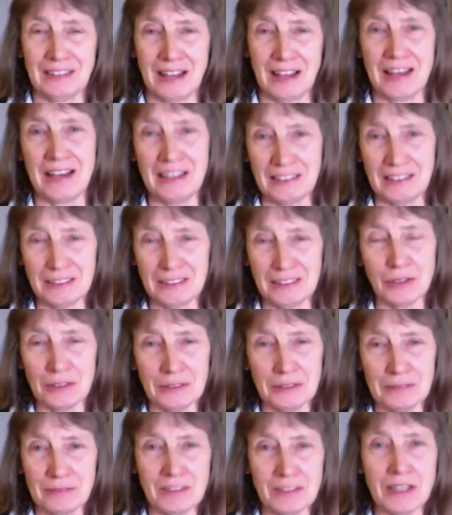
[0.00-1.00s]
heat
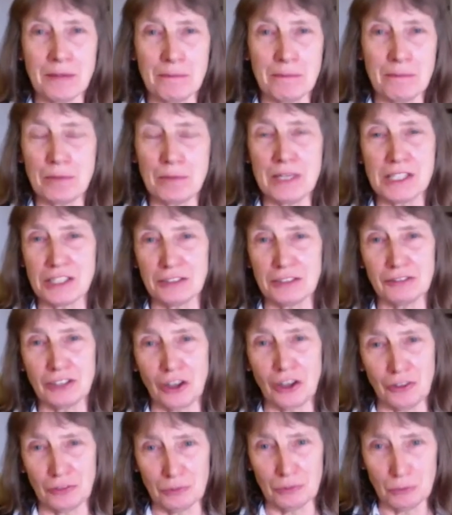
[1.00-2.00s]
the, the piece of
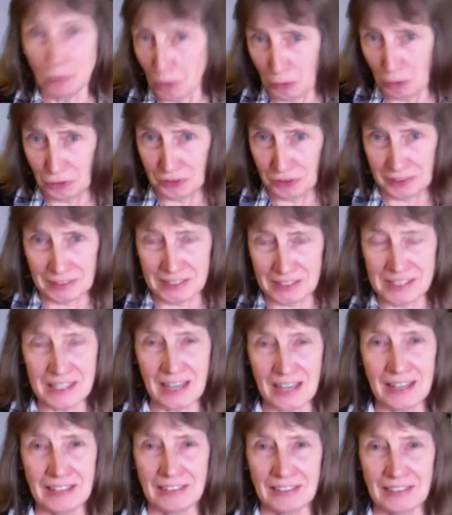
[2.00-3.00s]
cotton wool that
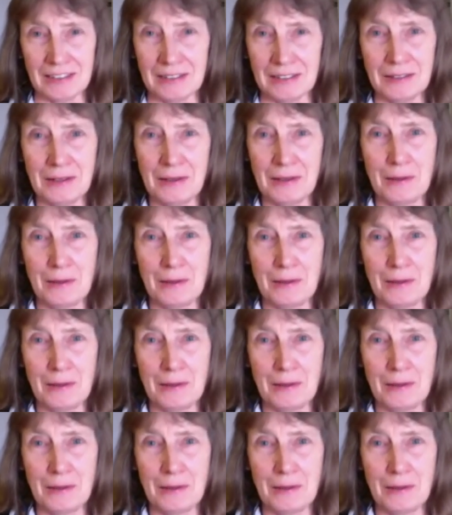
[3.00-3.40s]
contained the,